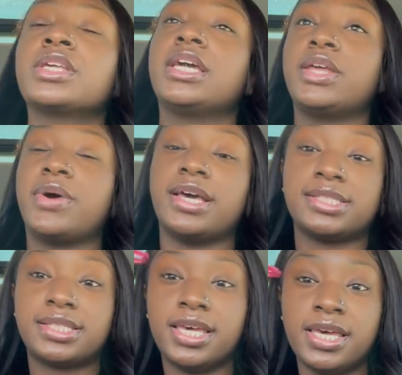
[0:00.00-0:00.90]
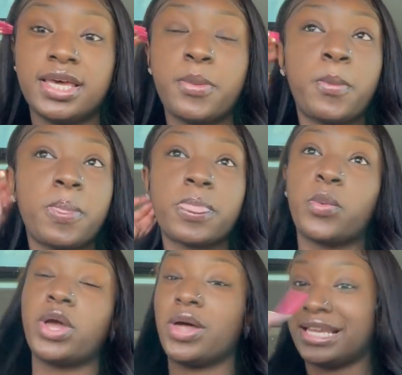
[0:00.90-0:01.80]
Anyways,
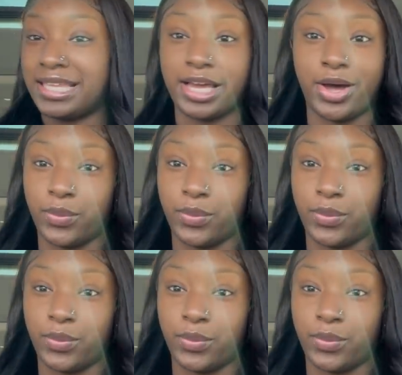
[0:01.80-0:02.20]
we're gonna let that go.